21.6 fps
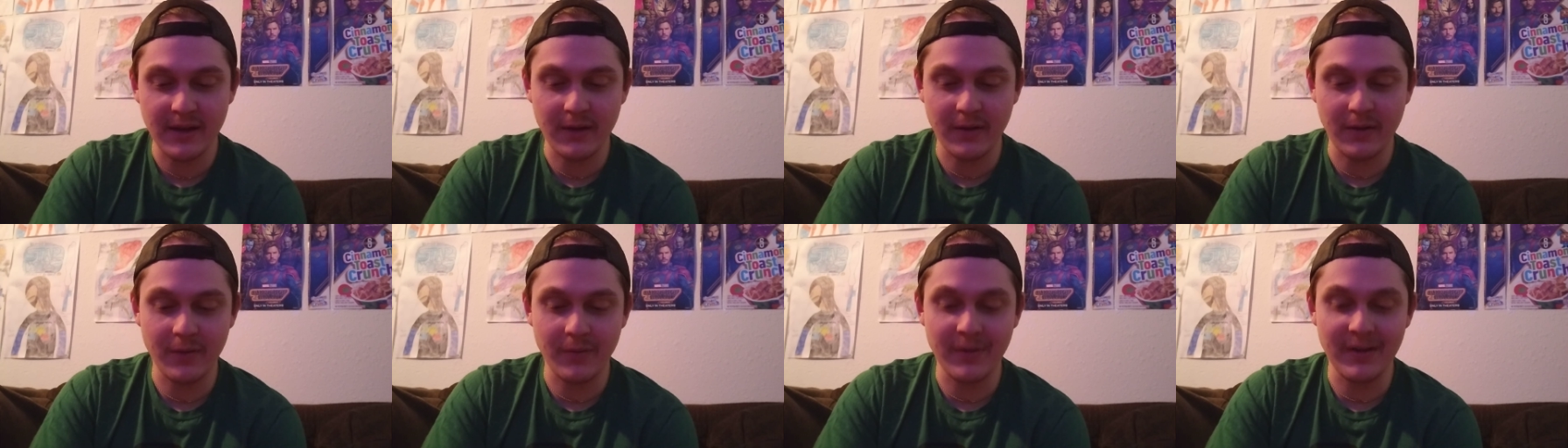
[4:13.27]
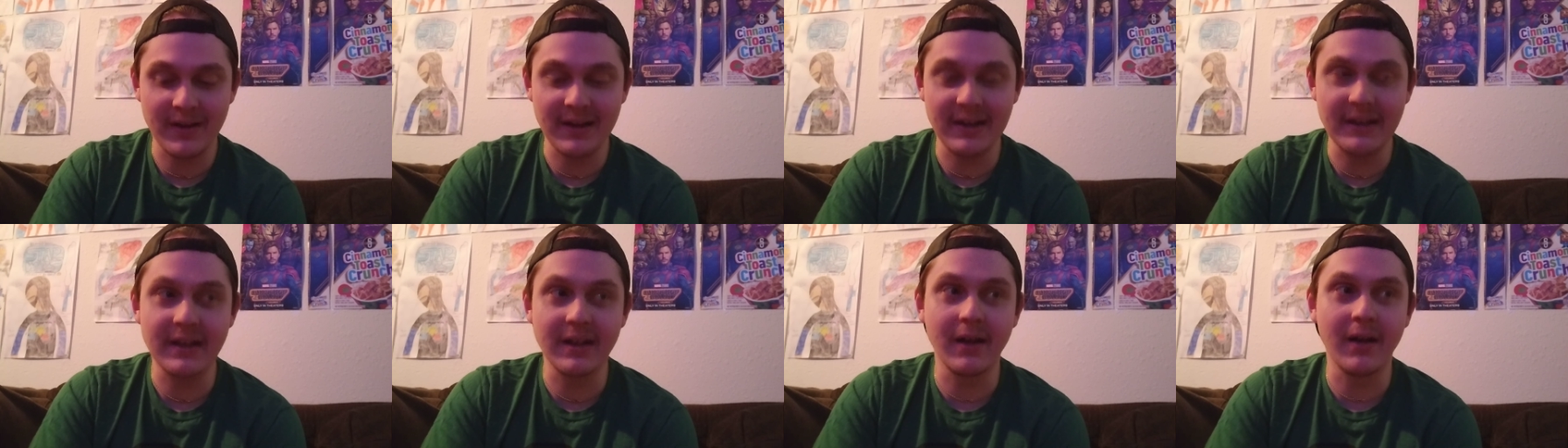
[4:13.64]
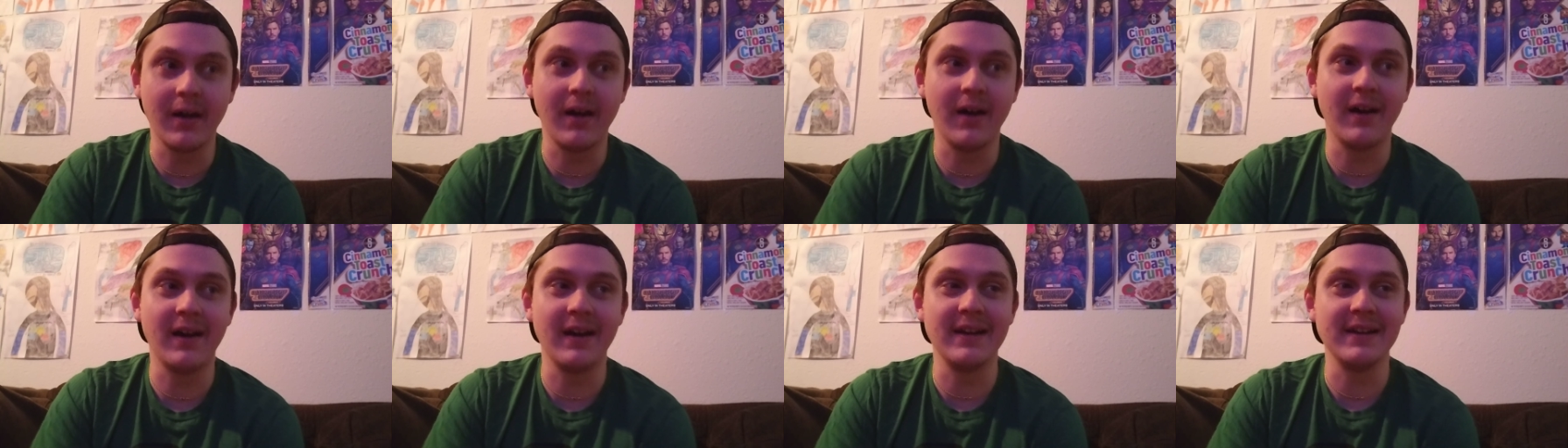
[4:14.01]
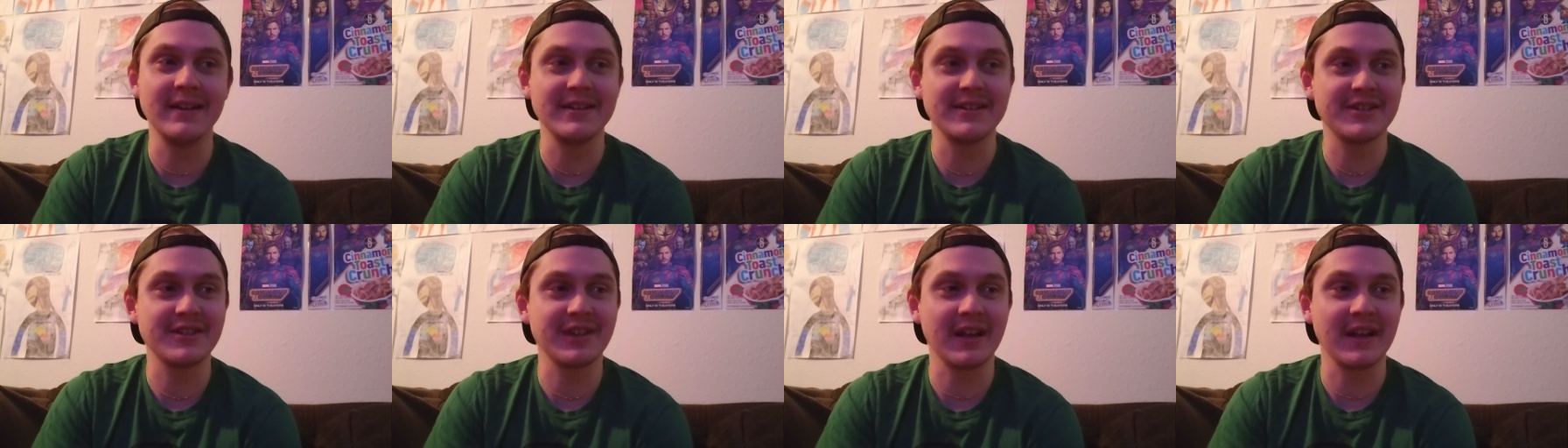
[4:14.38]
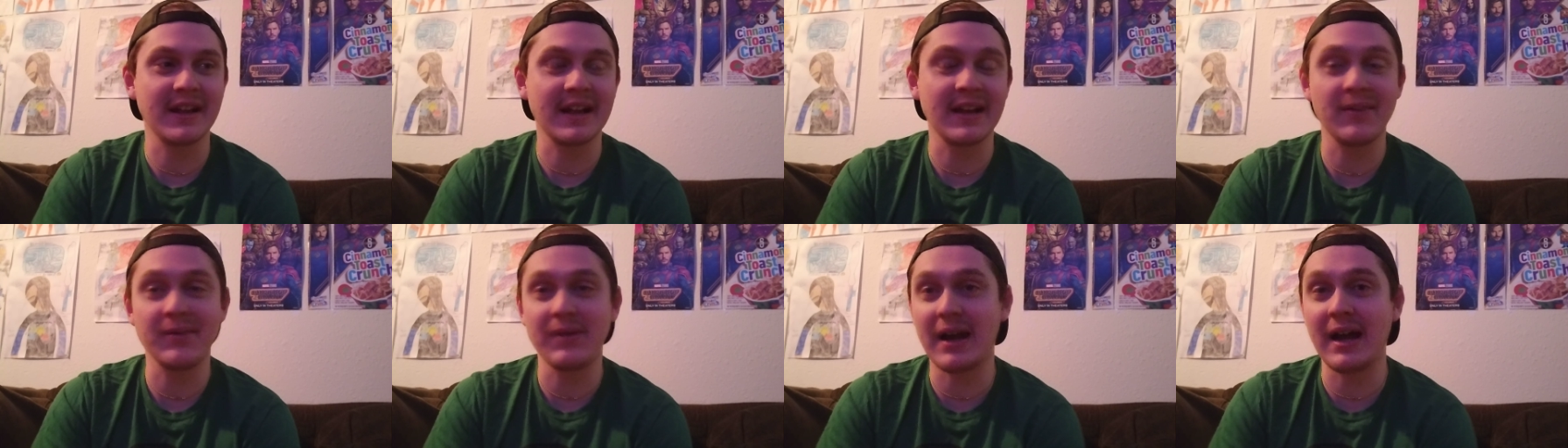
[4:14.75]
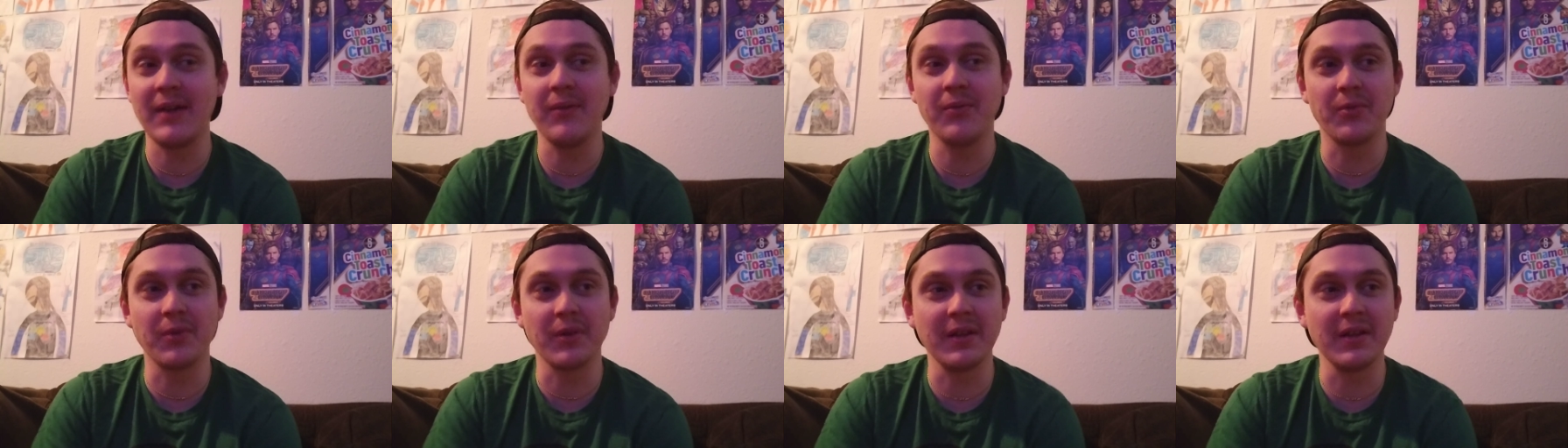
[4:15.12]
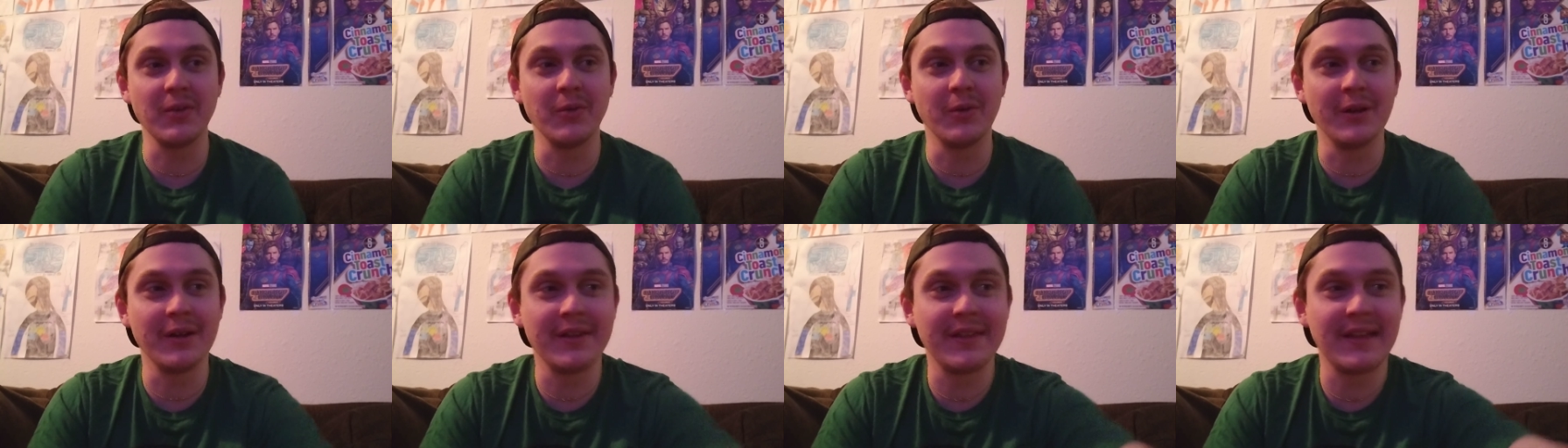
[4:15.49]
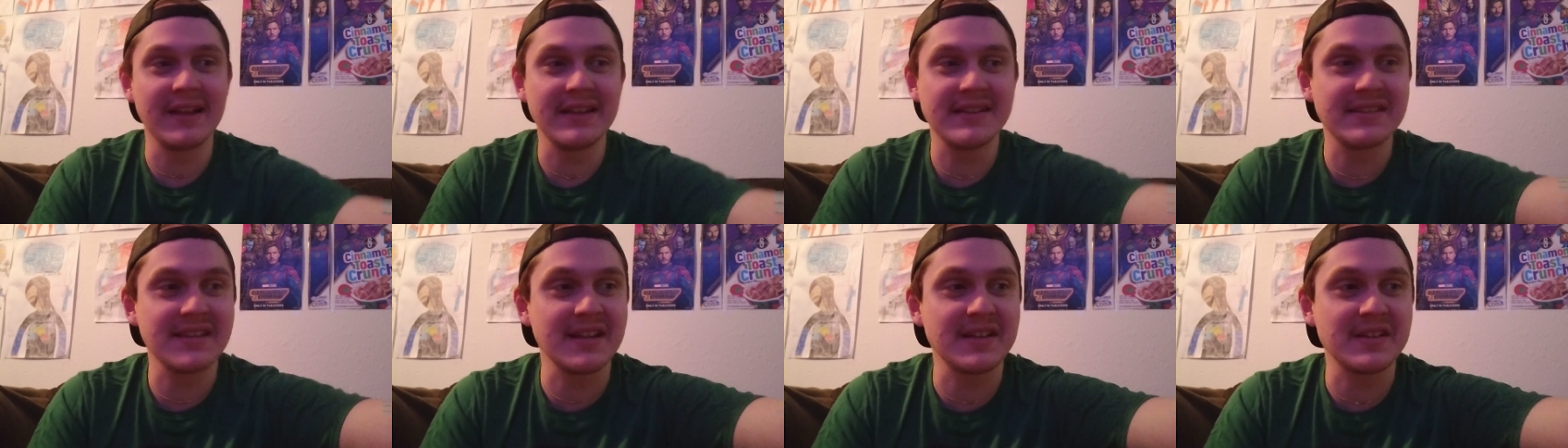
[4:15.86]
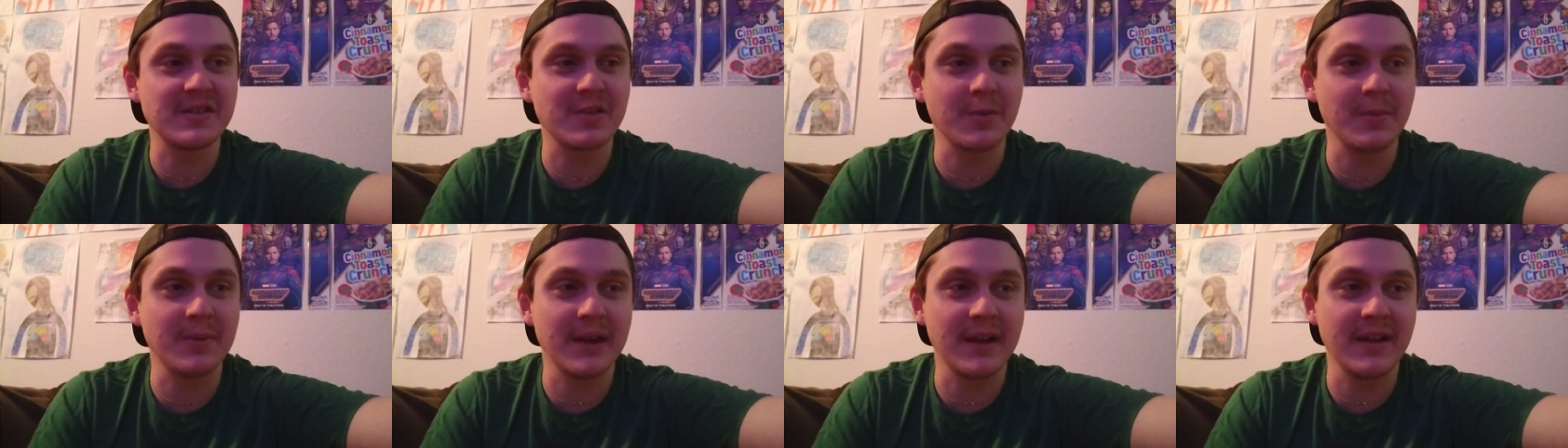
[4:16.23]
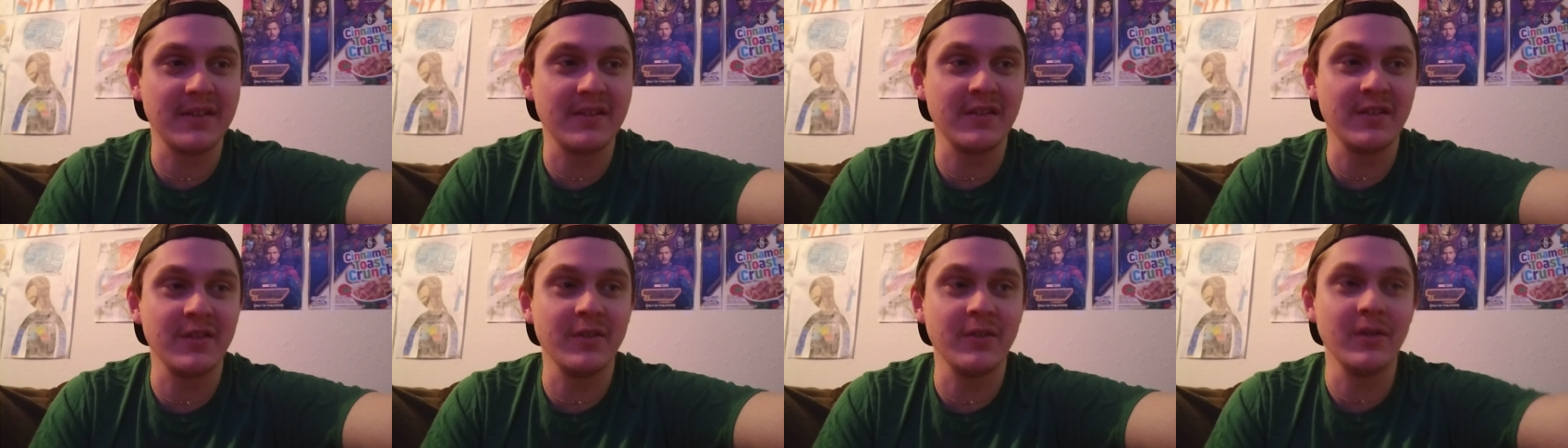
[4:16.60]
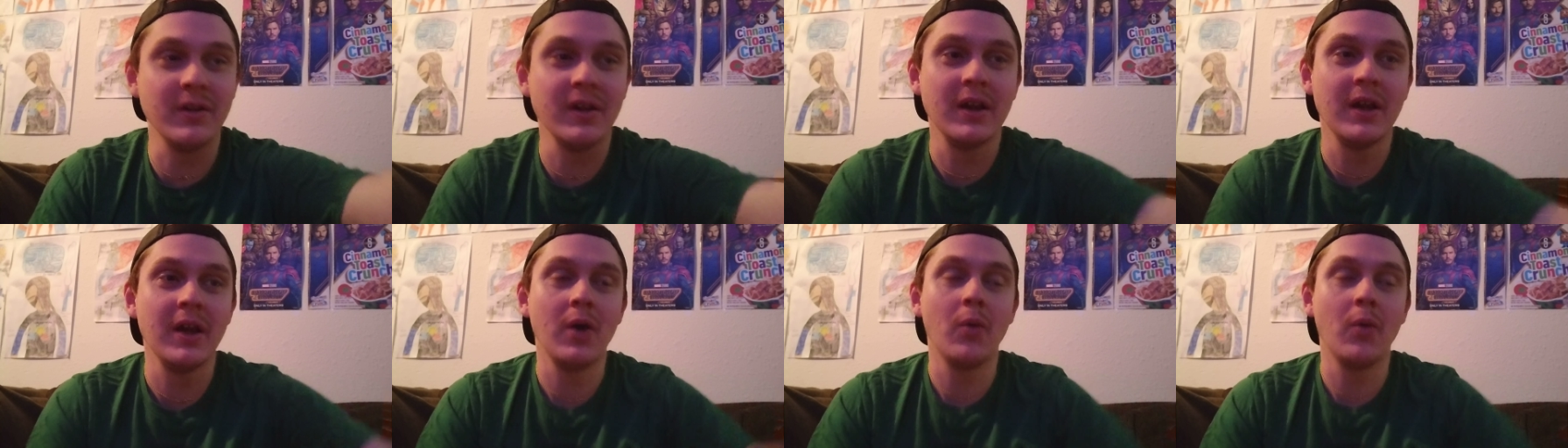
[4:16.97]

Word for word: Oh my gosh! Like I, I really wanted that set so bad too.